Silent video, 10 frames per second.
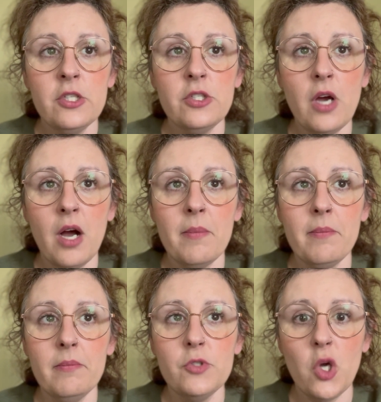
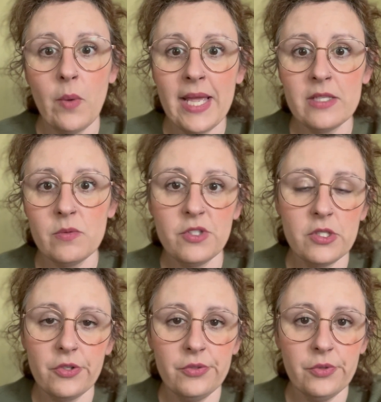Joann's, which is
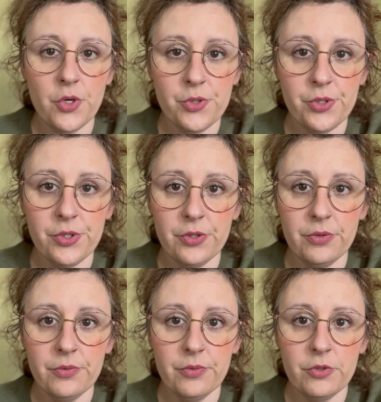a
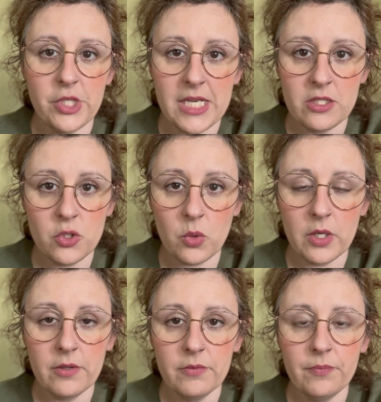local chain
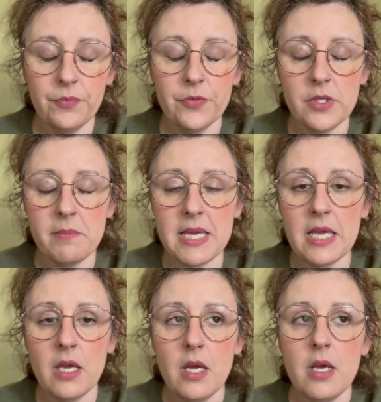store to
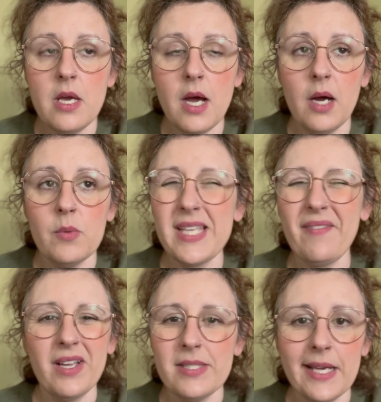me, was
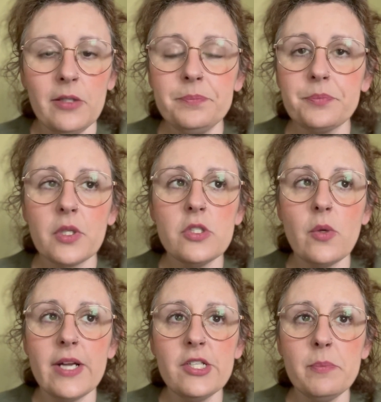having a sale. So
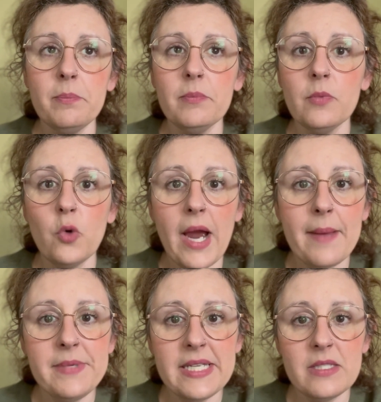I just
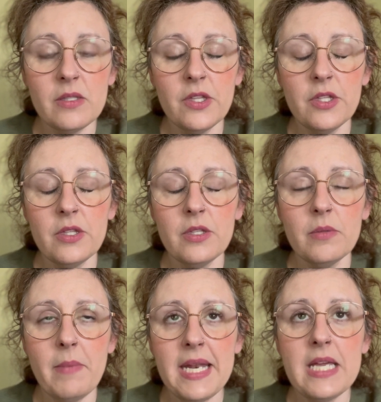grabbed as
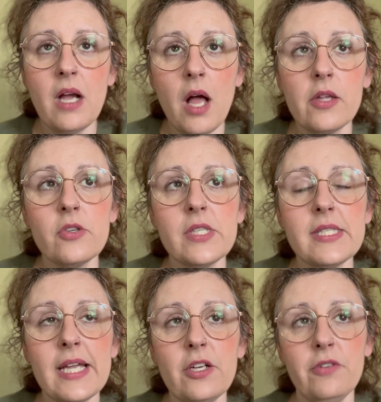many colors as
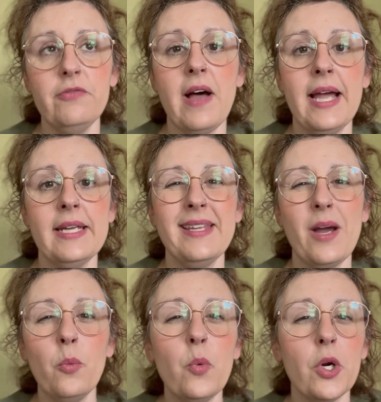I could find
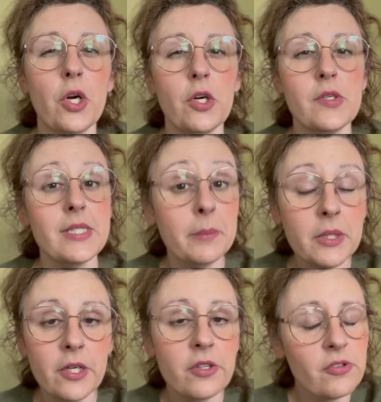that were
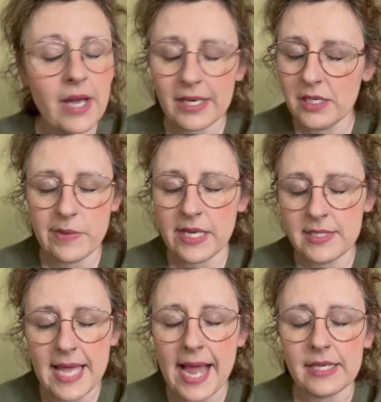similar. They're not going to be
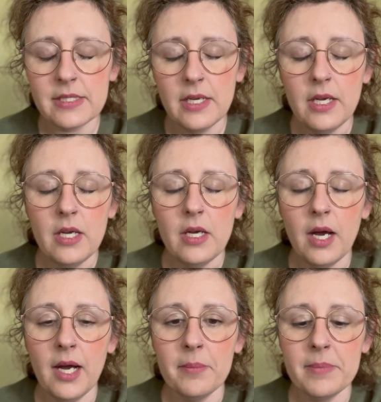exact
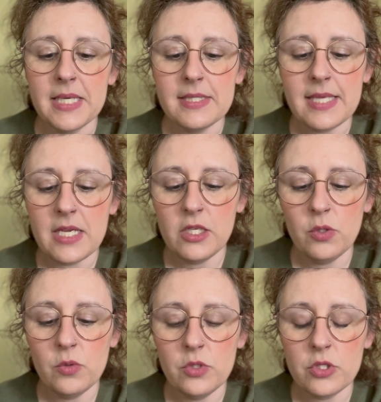because they
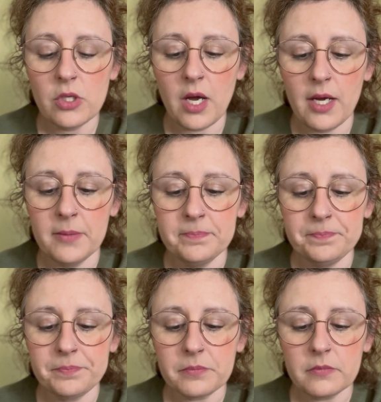used,
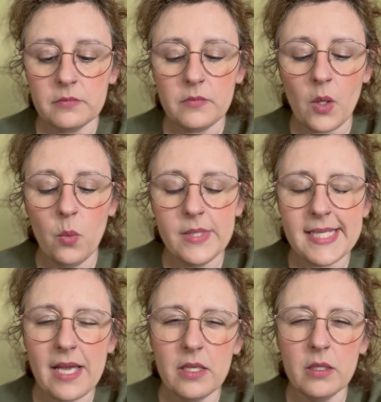what's
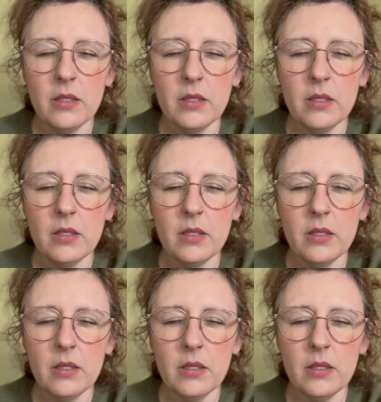that